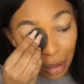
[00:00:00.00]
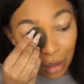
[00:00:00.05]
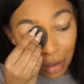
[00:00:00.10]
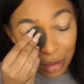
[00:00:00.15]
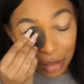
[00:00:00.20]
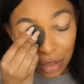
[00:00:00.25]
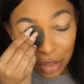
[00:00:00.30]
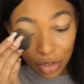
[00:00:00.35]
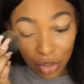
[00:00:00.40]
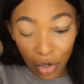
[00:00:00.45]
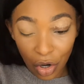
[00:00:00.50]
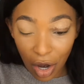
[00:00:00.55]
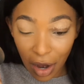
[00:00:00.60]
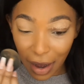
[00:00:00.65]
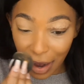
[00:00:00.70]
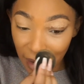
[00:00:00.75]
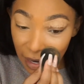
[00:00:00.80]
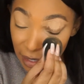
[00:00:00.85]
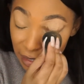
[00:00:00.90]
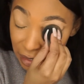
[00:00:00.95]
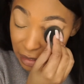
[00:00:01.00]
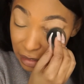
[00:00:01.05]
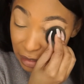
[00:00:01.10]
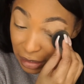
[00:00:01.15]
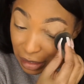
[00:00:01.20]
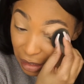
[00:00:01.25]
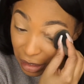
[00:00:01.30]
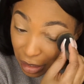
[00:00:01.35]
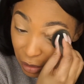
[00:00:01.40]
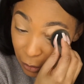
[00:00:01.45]
This is
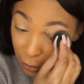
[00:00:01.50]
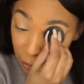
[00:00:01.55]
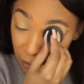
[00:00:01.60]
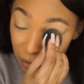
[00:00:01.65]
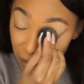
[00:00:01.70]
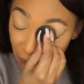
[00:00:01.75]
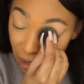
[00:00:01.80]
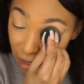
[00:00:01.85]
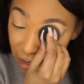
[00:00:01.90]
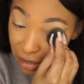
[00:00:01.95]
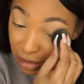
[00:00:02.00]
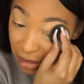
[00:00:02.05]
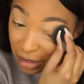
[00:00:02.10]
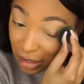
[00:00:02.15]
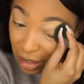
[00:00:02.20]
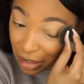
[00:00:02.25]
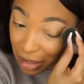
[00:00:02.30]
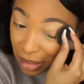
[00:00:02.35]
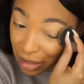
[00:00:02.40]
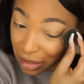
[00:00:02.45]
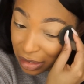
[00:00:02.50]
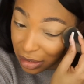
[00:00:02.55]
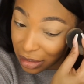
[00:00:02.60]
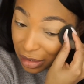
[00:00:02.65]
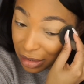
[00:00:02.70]
crazy. Who does this?